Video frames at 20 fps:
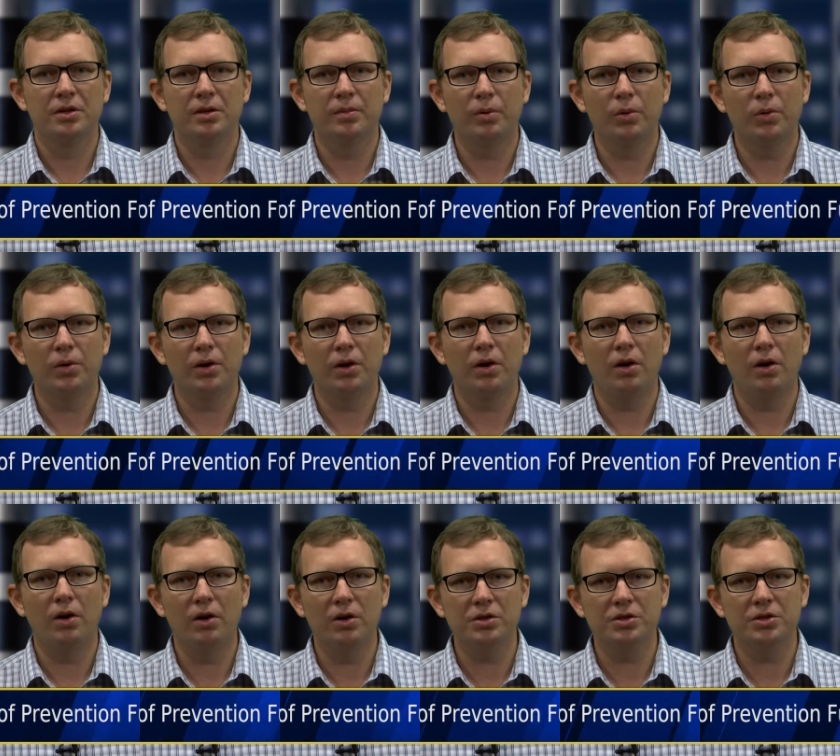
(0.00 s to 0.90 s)
The board
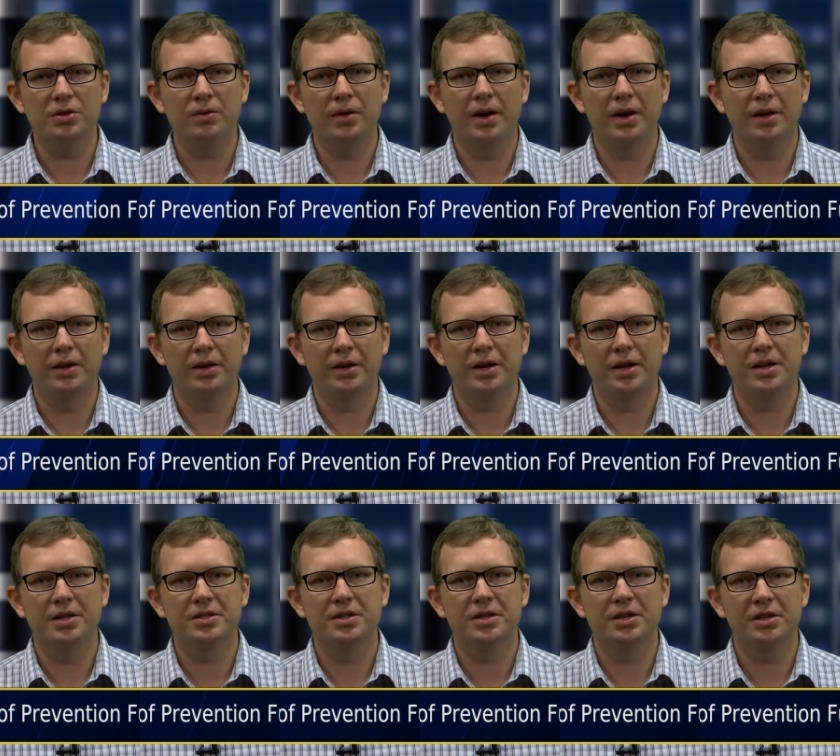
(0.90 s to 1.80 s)
also
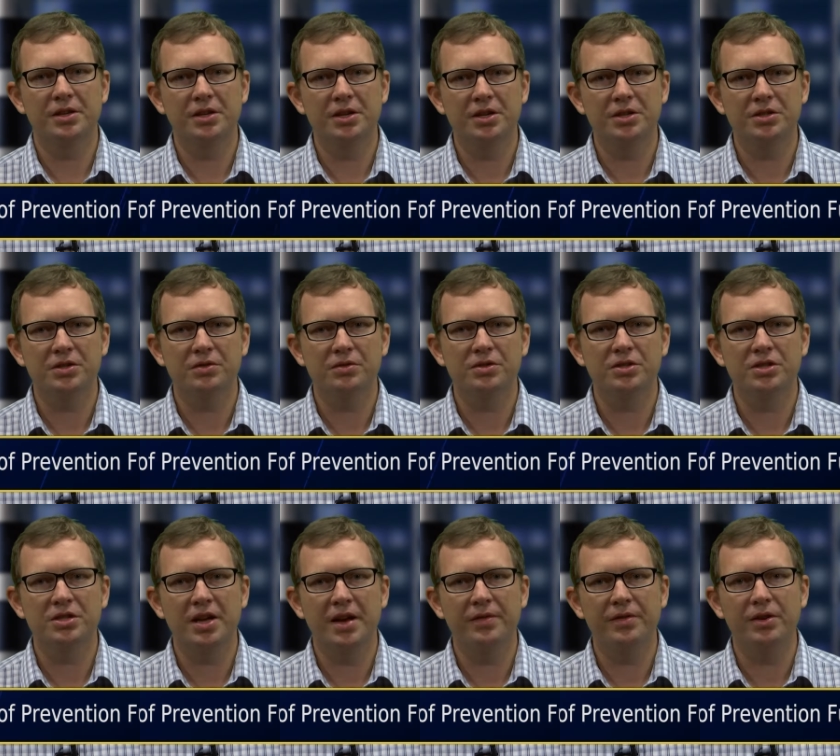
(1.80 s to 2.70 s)
allocates an additional
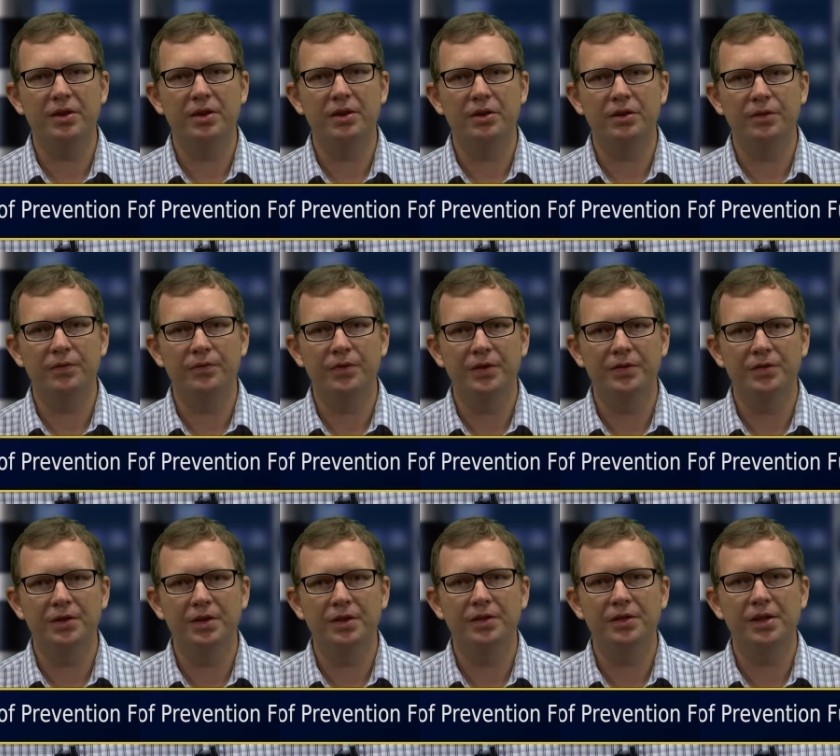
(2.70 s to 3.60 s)

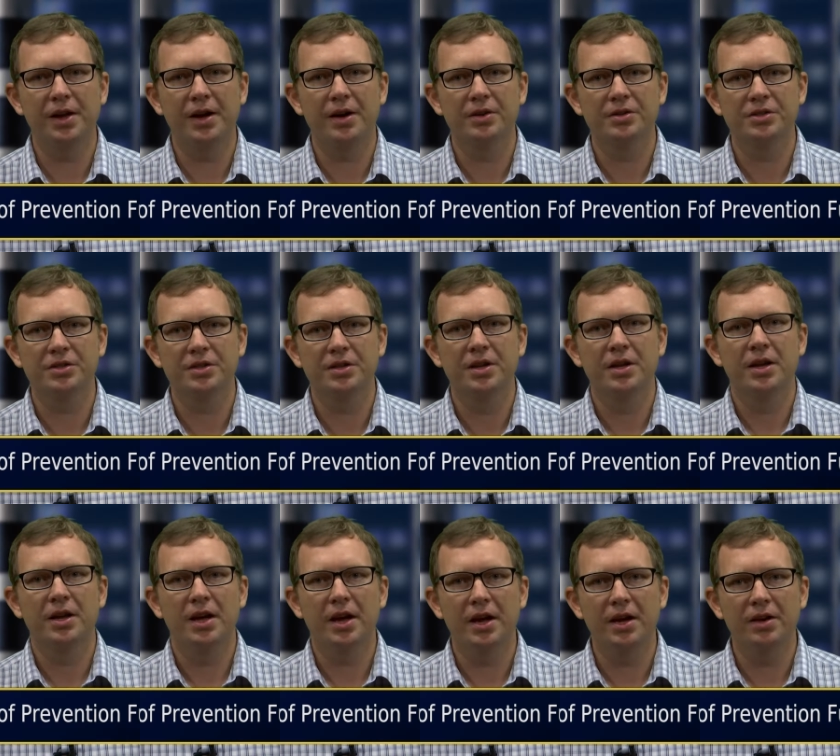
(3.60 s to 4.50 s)

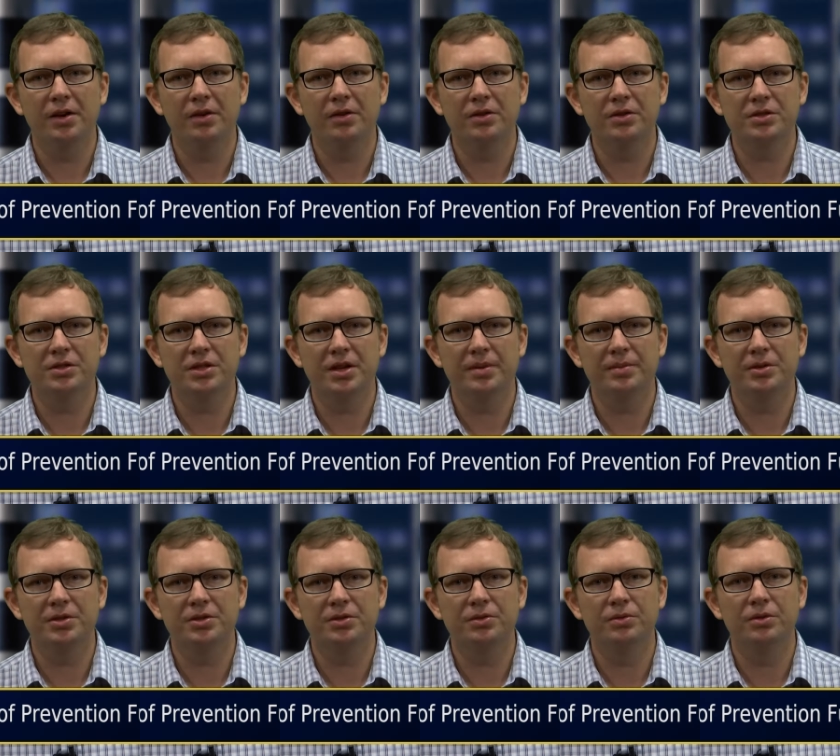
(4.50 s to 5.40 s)

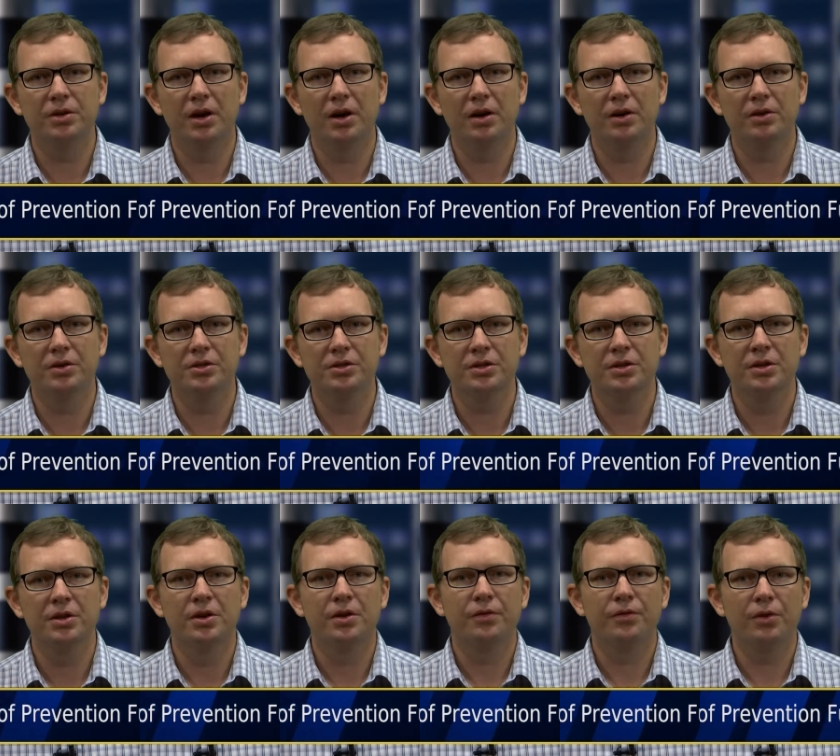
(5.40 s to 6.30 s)
$715,872
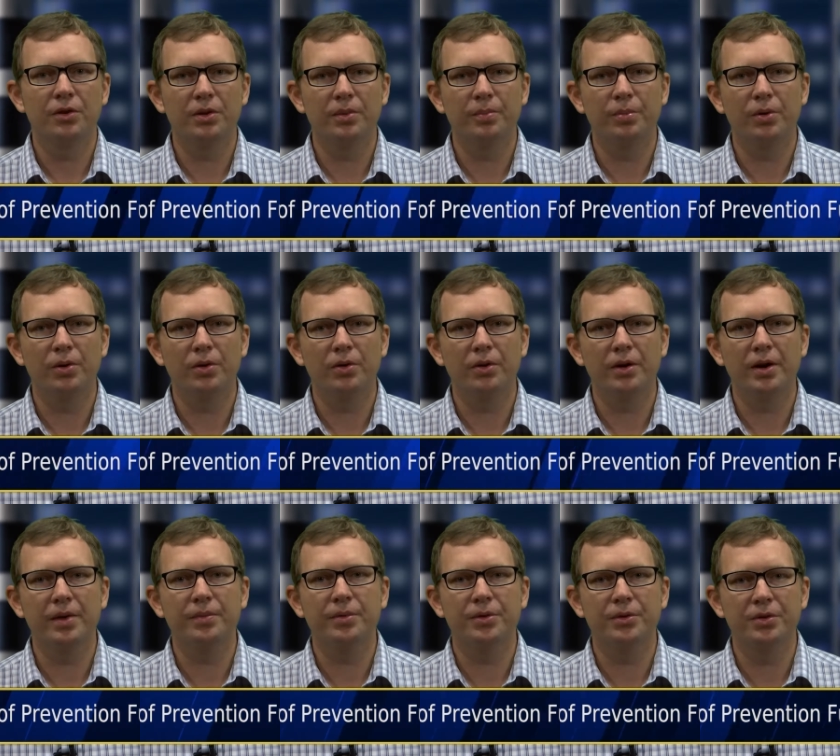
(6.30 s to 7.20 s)
for the
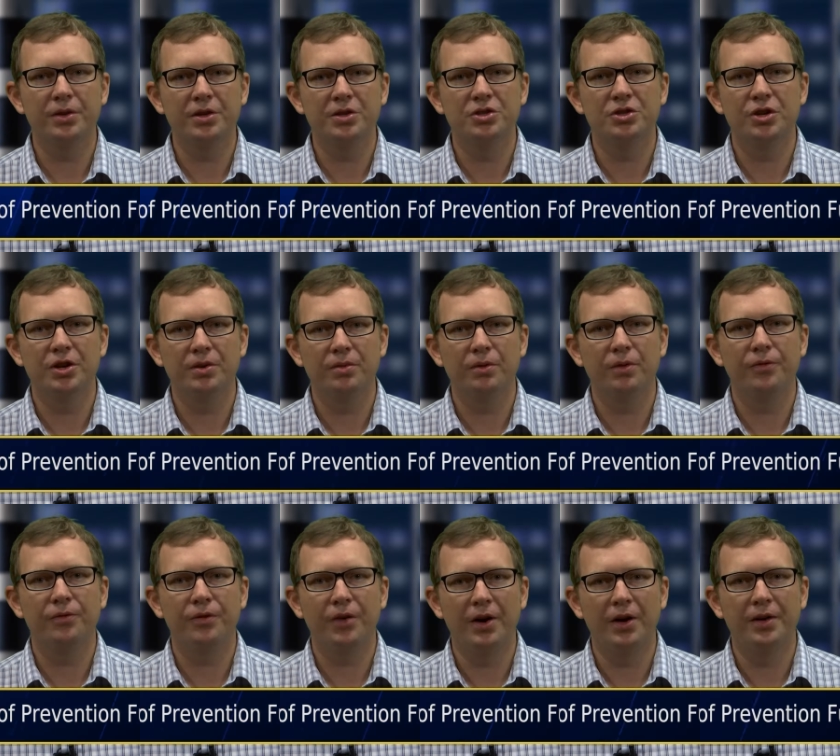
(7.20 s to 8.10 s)
program through the
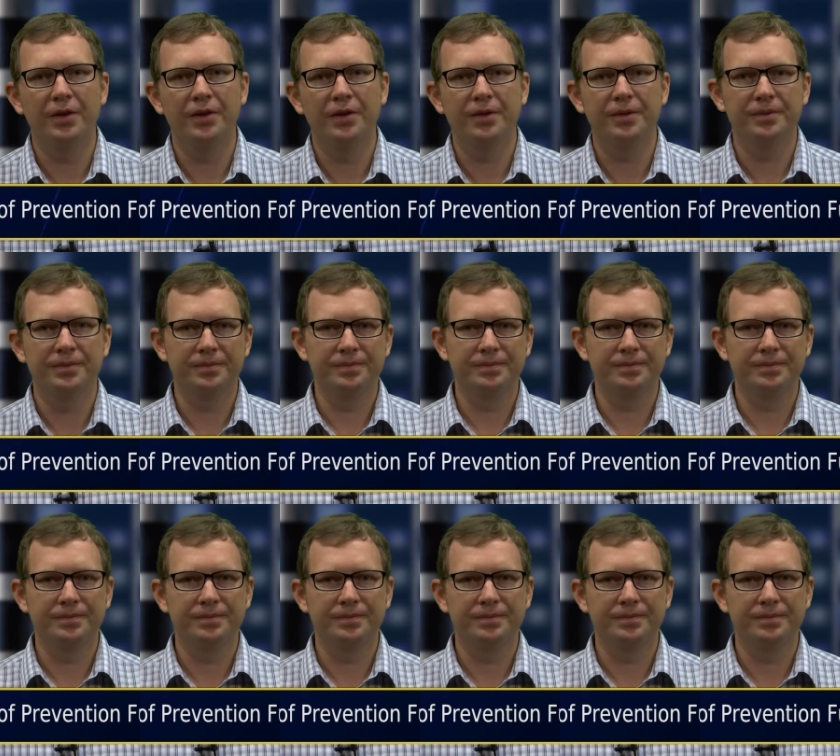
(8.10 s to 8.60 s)
general fund.